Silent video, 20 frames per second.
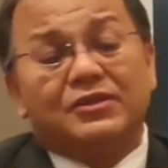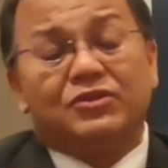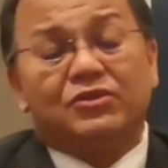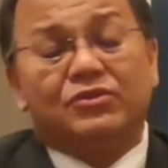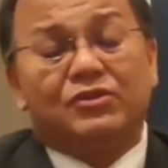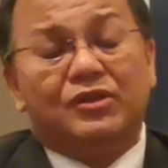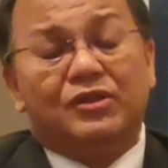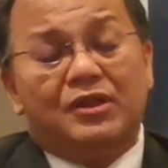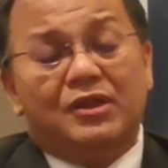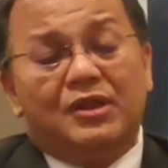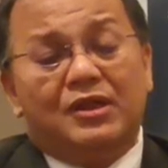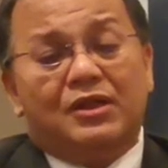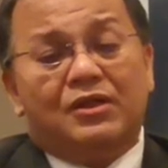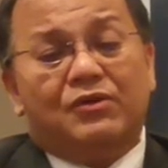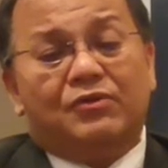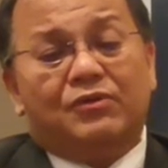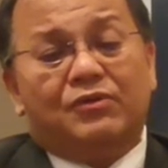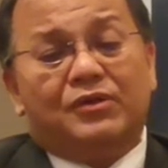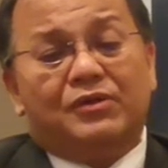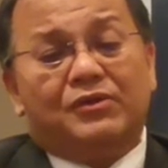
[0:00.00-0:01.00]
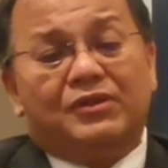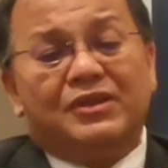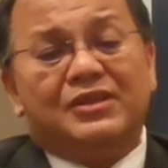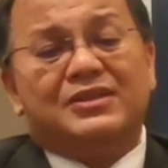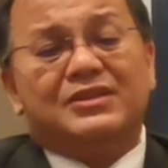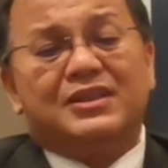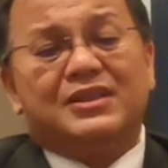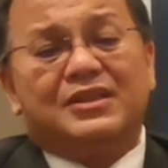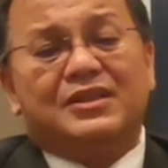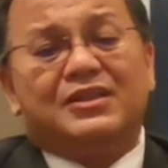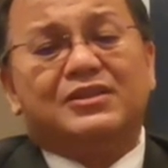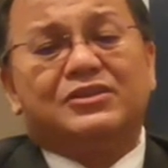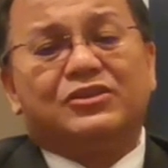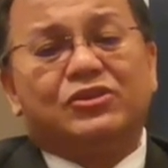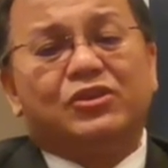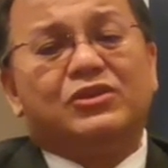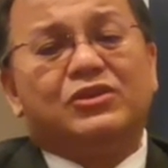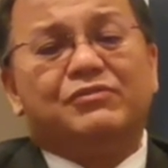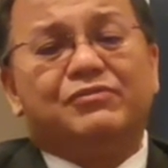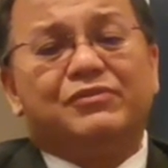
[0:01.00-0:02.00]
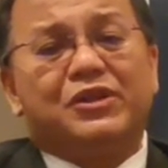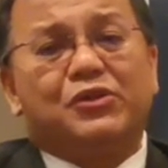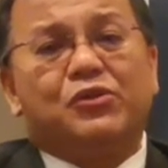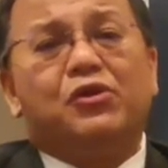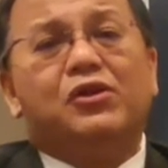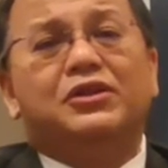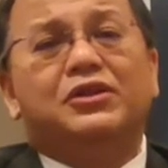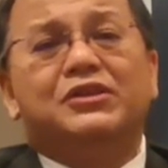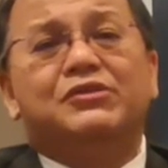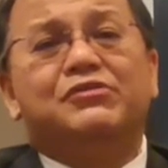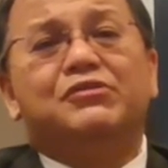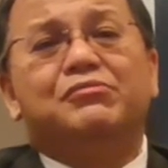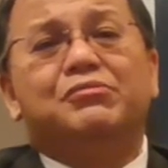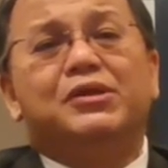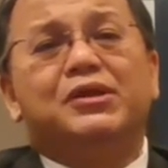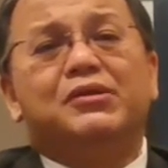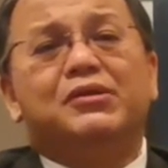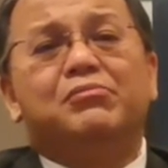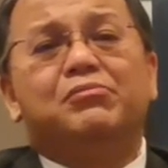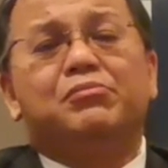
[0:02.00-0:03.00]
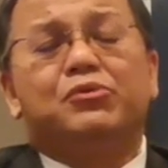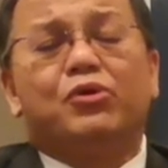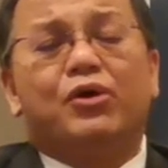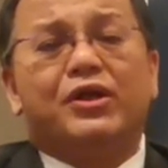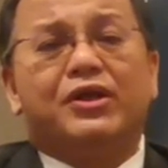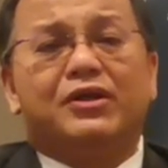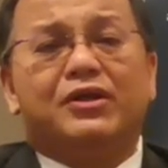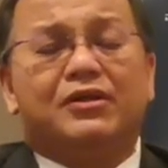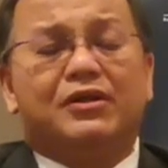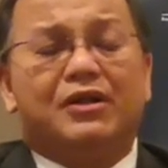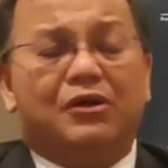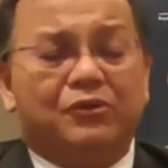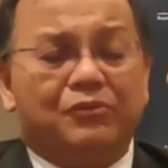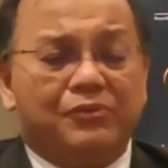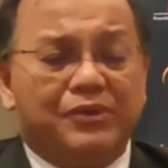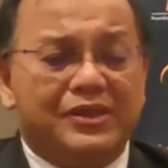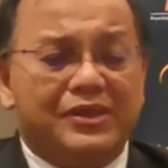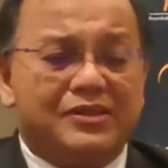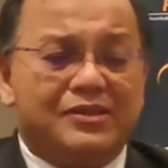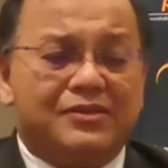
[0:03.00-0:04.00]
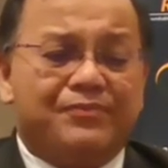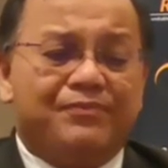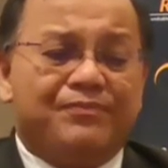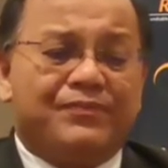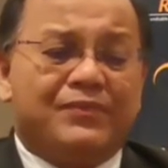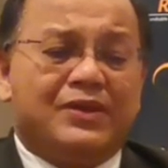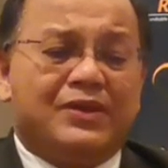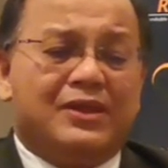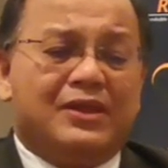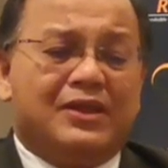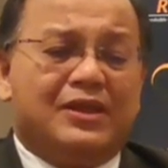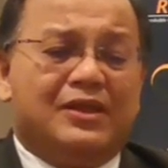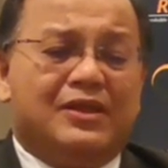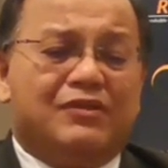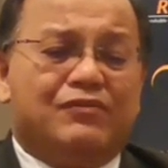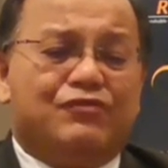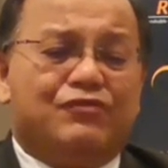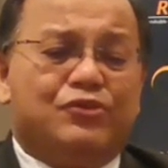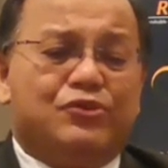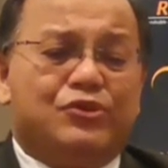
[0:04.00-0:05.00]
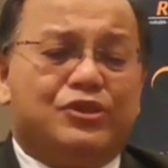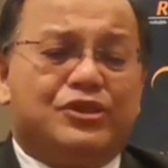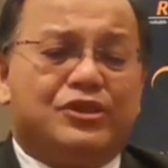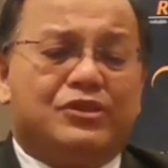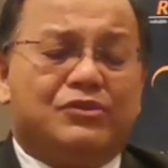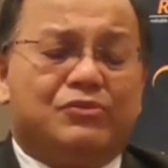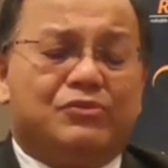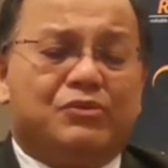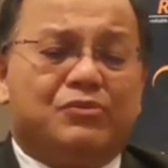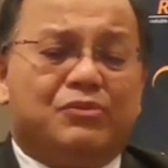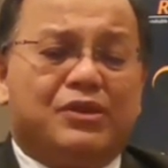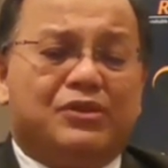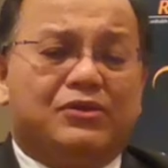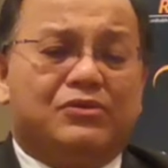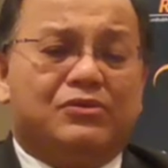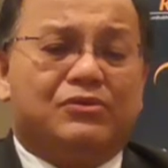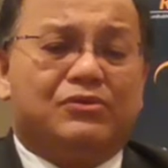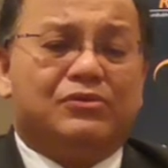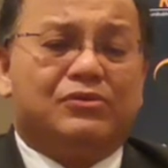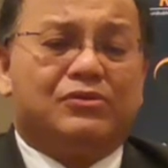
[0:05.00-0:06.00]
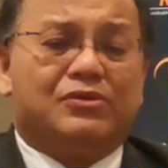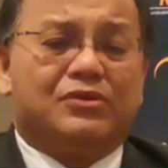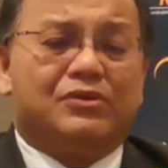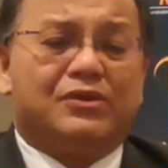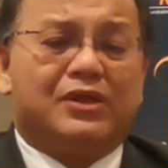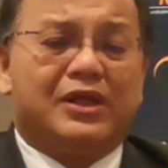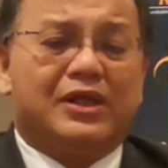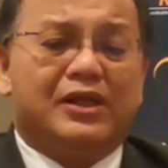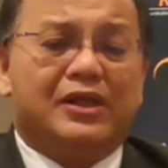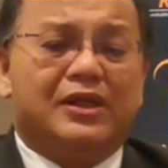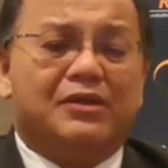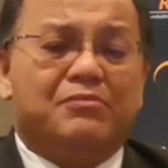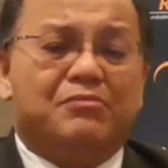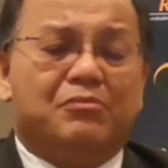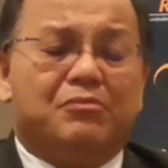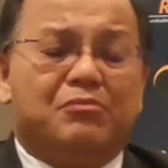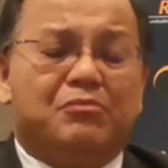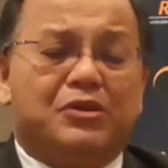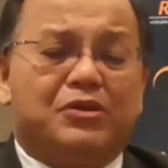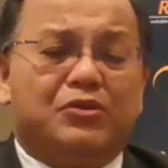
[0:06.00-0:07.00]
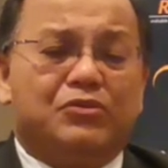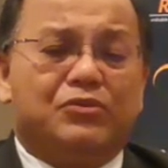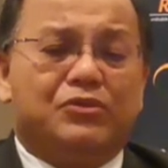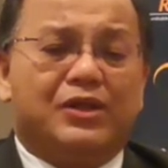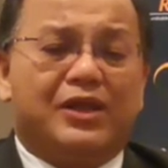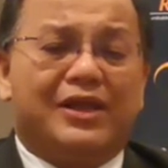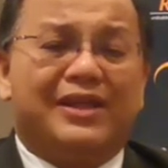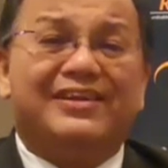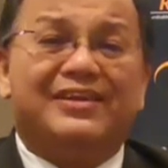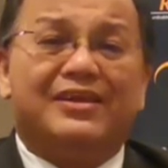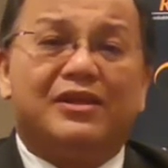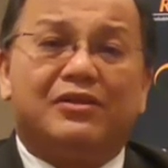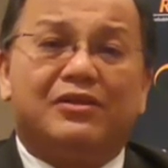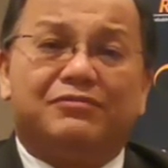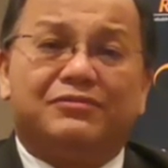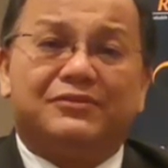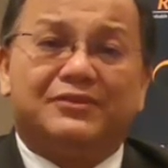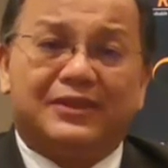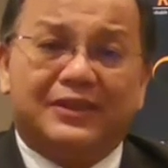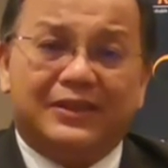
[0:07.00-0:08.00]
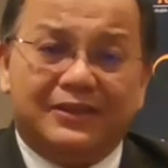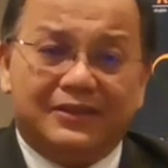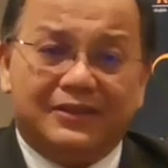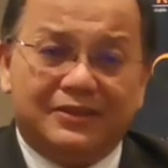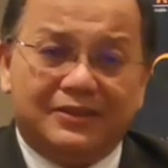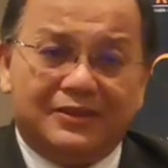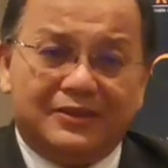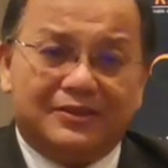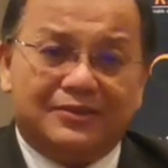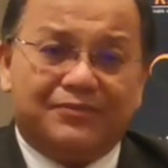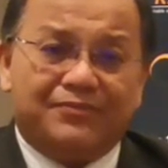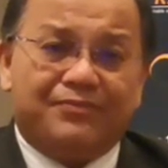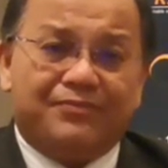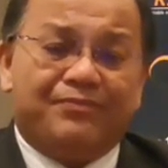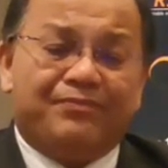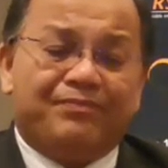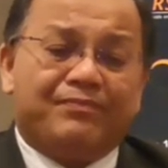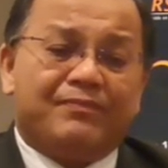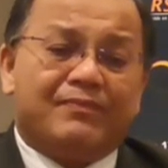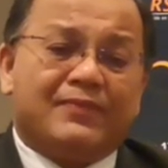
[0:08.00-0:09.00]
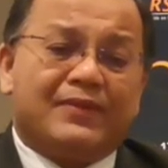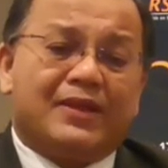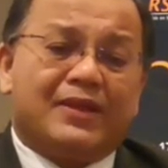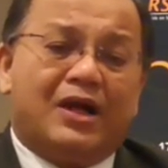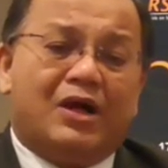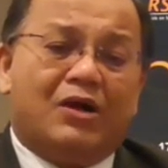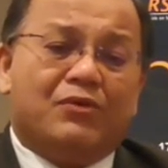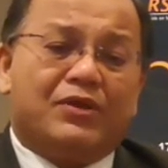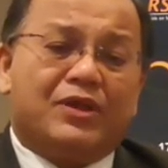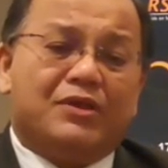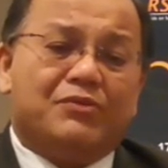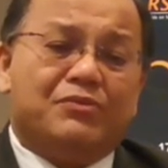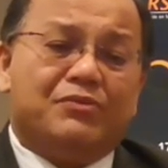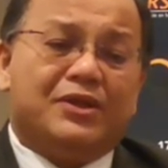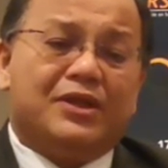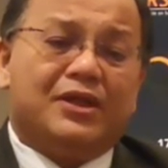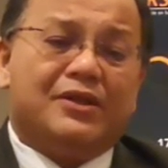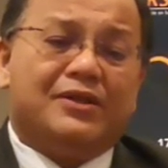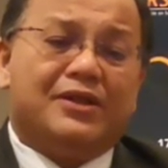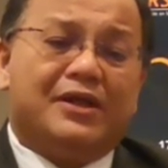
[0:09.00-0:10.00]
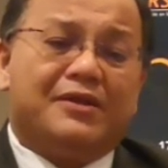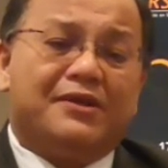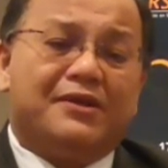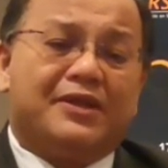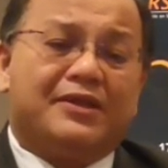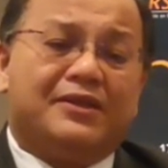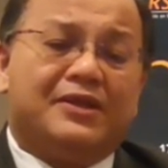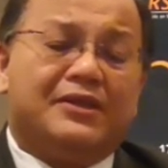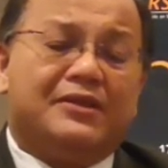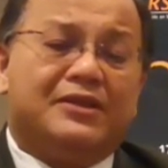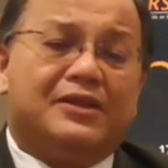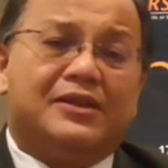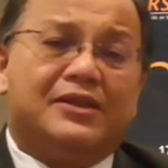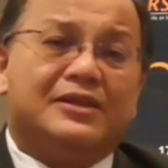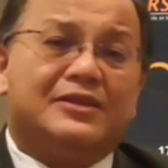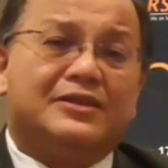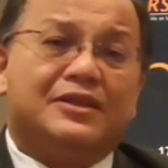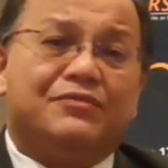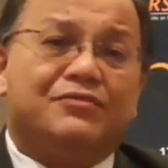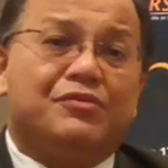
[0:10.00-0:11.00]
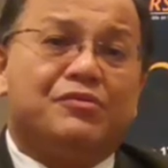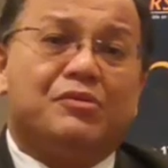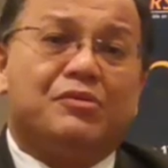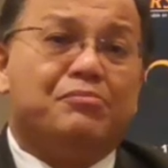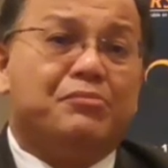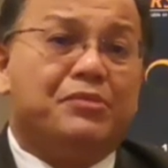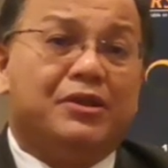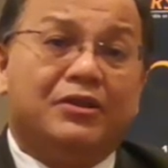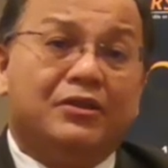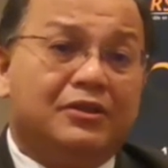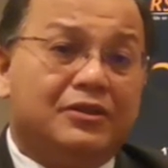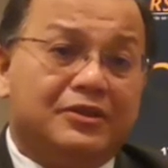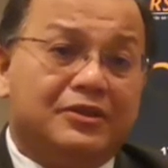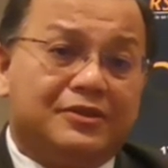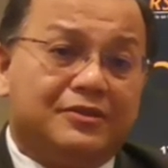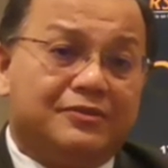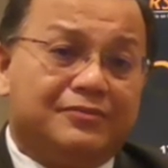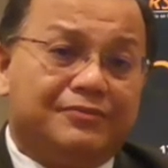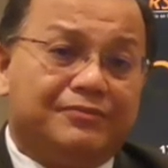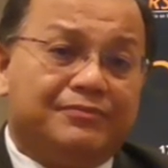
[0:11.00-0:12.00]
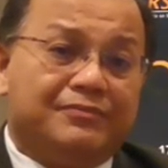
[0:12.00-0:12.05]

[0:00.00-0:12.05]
So these are the sorts of technology we've been toying around with. In the future, we want to look really into the Internet of Things. How can we get direct data, let's say, from the mills?